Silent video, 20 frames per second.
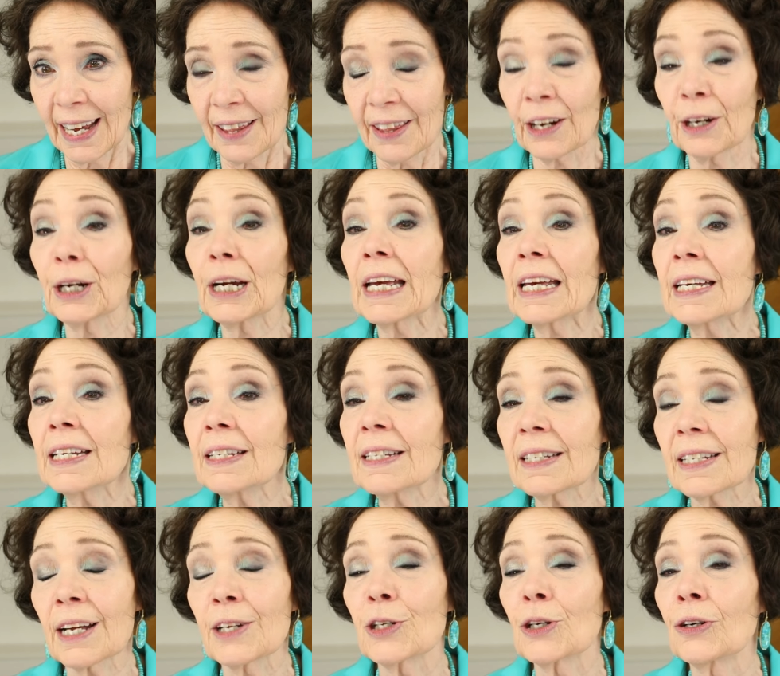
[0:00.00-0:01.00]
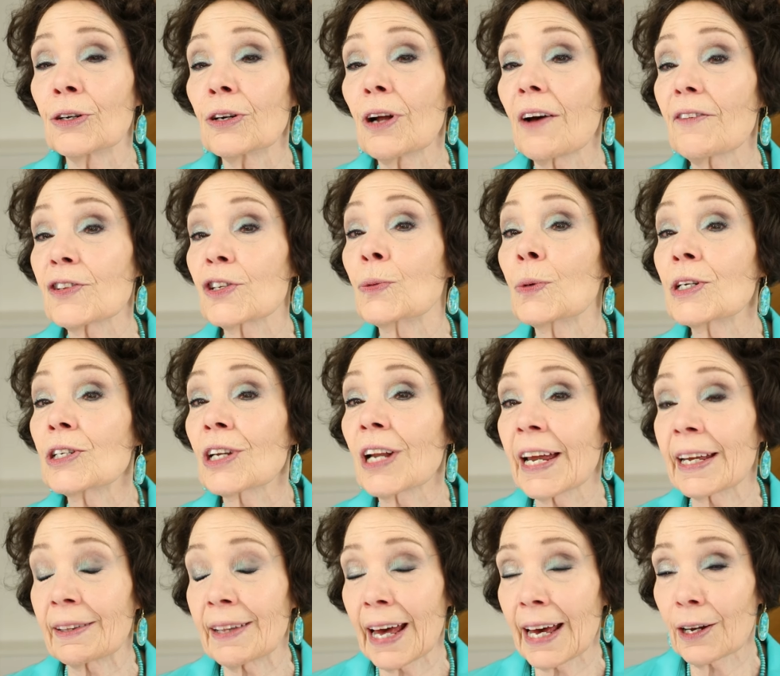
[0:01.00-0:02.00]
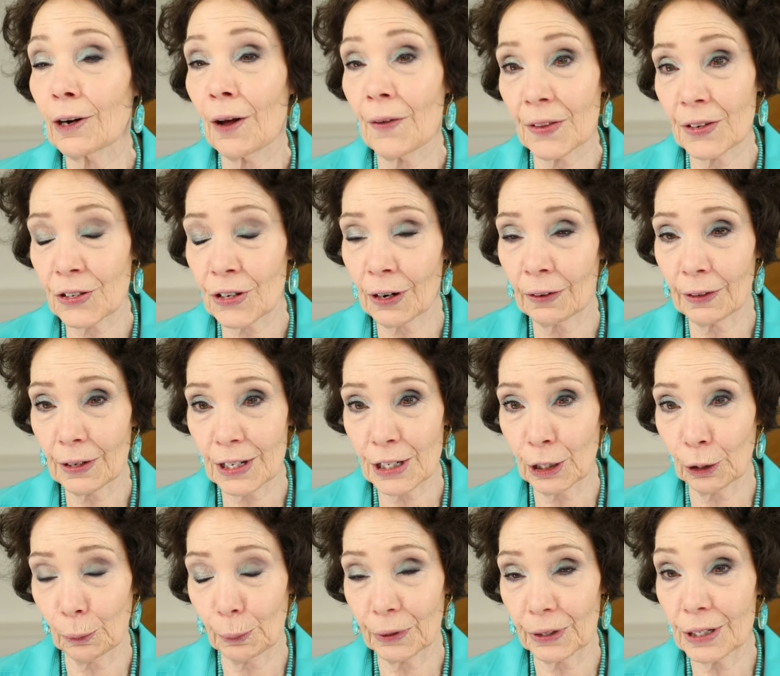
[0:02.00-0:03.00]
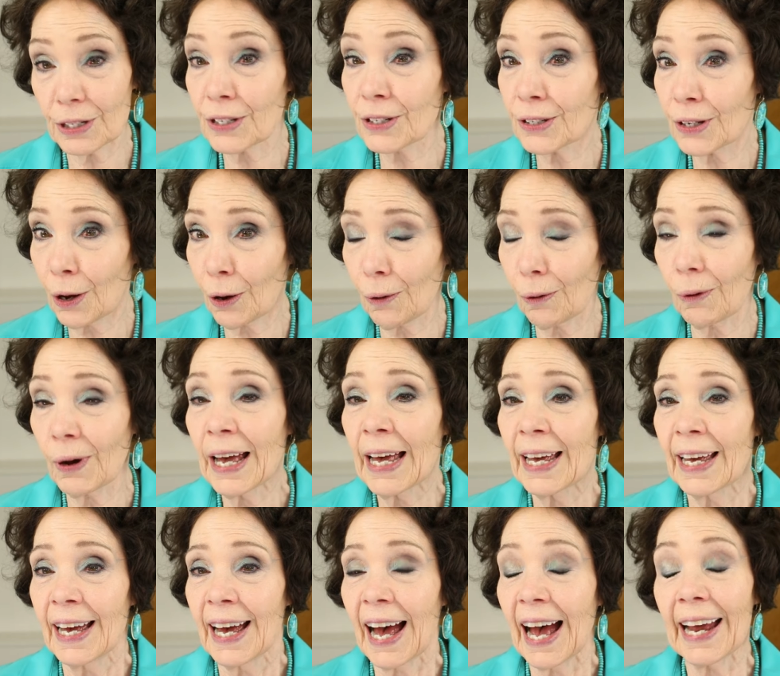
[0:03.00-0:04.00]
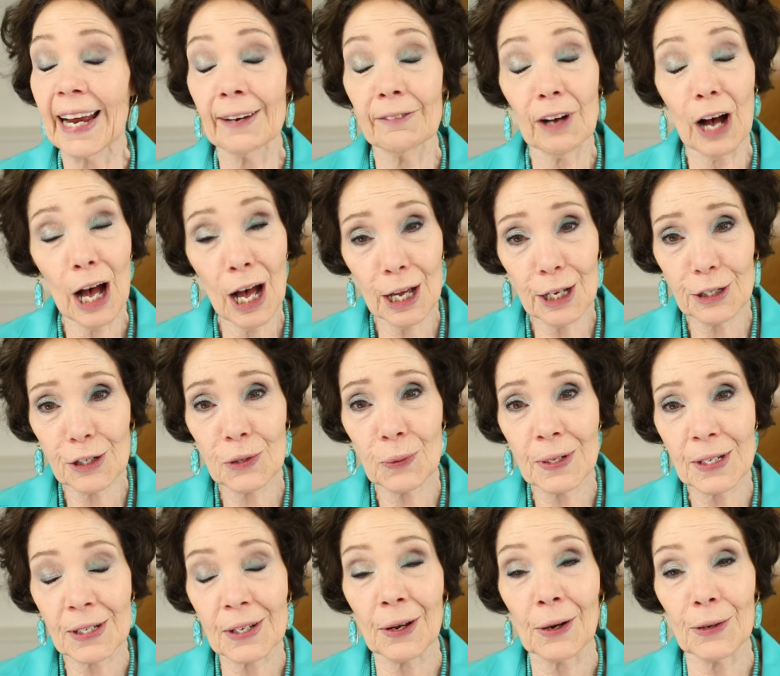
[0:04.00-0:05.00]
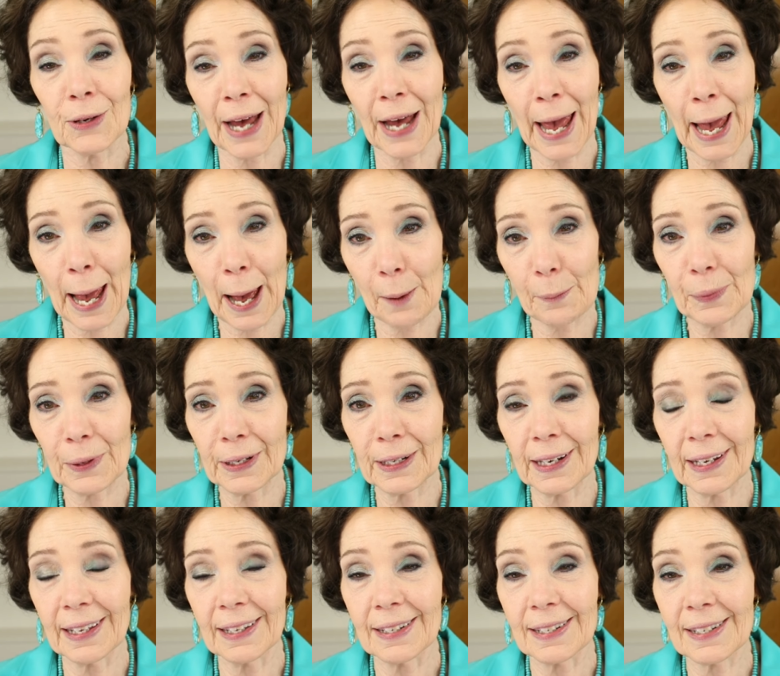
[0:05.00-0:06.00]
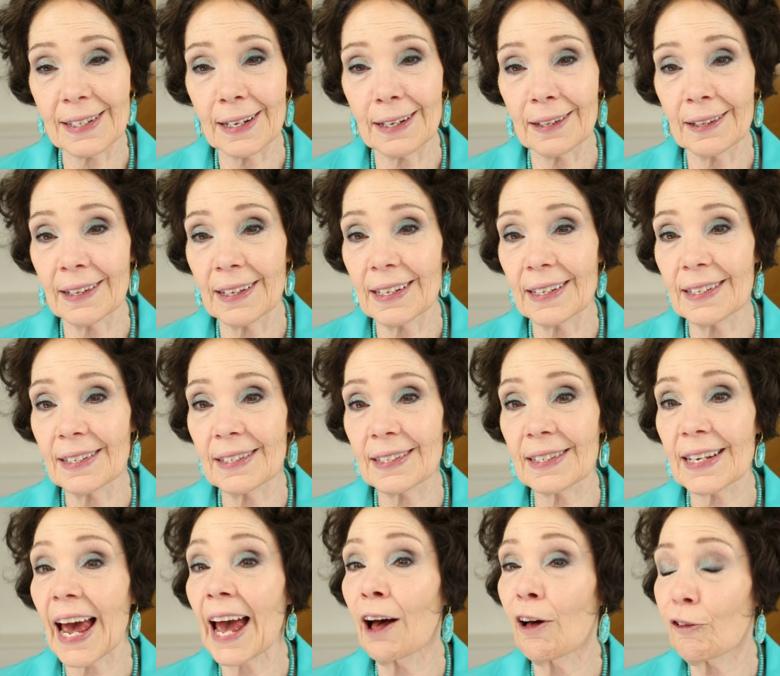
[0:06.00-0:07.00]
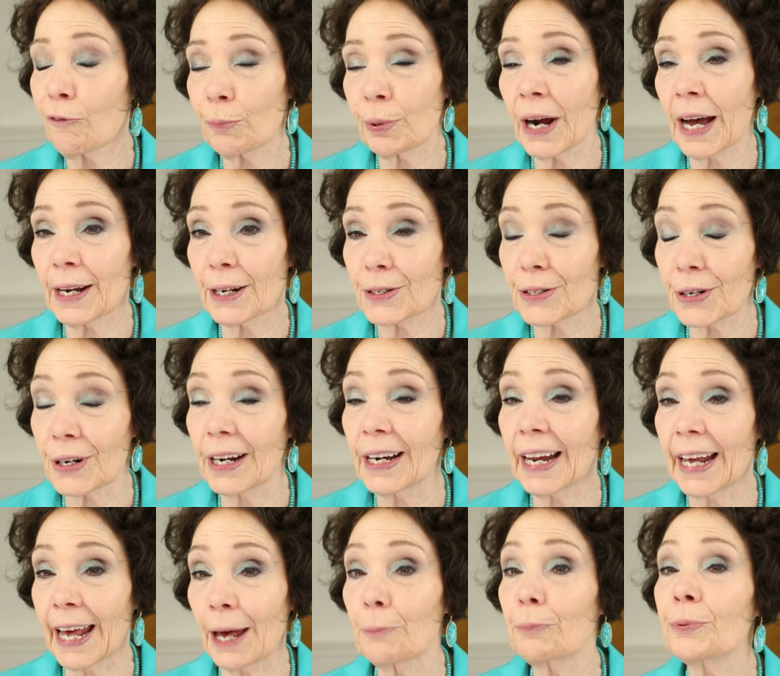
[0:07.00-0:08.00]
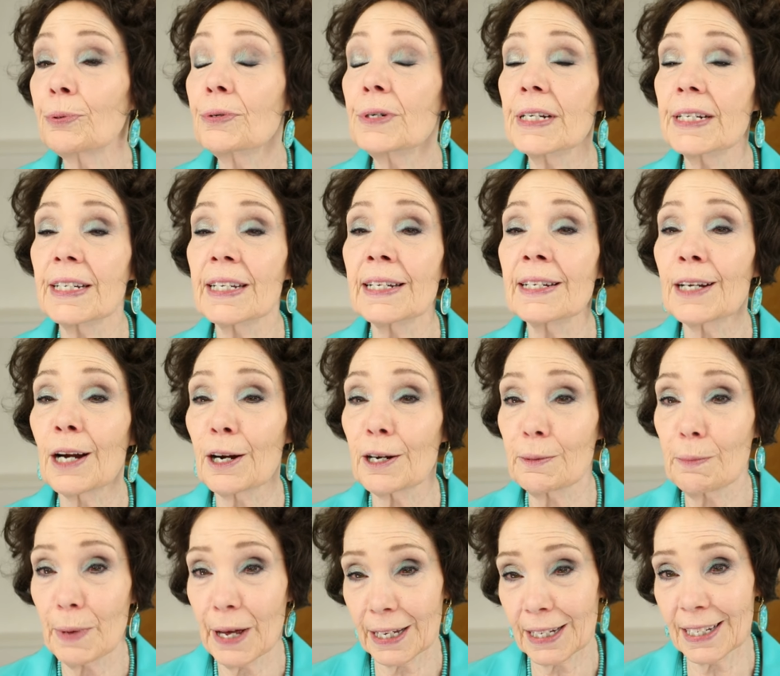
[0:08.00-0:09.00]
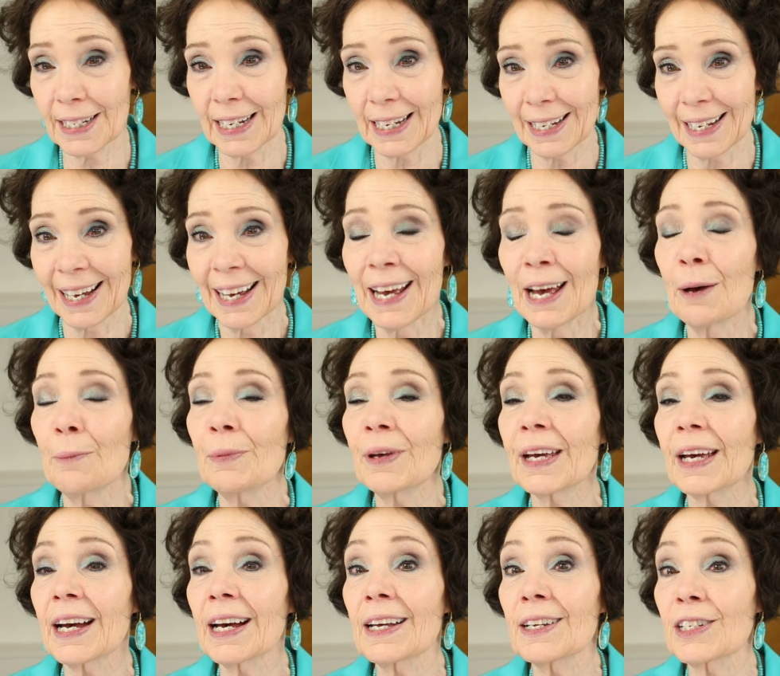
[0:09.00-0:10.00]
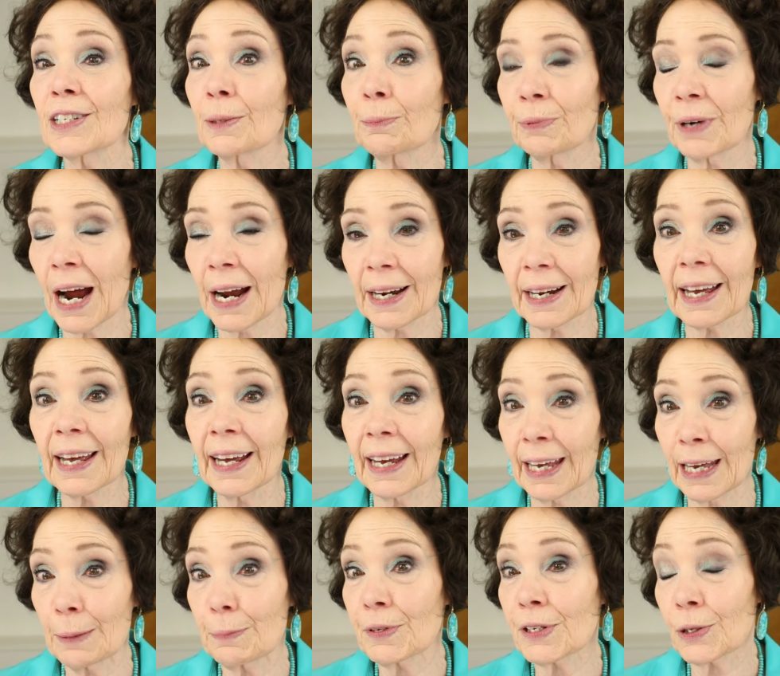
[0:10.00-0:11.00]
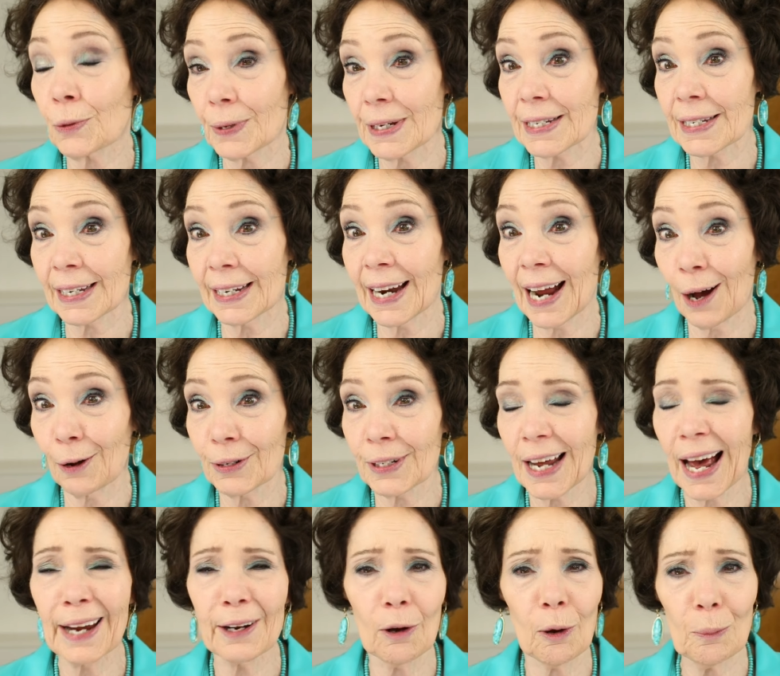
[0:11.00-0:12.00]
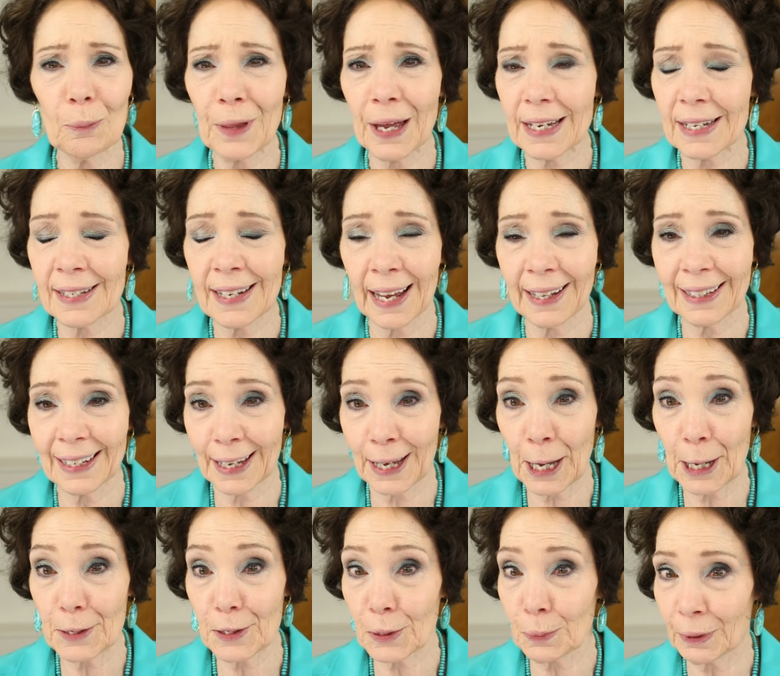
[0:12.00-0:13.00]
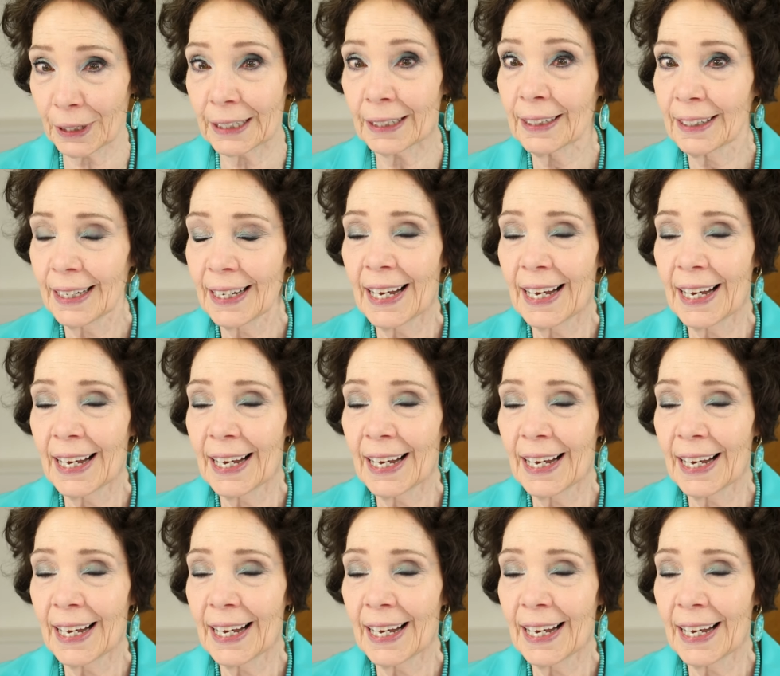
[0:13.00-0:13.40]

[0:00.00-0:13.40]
There is a turn-off switch like that on the Charlotte Tilbury, so I have a hunch what's going to happen is that these e.l.f. products are going to get pretty darn messy because the product can keep squeezing out. I hope that's not the case, but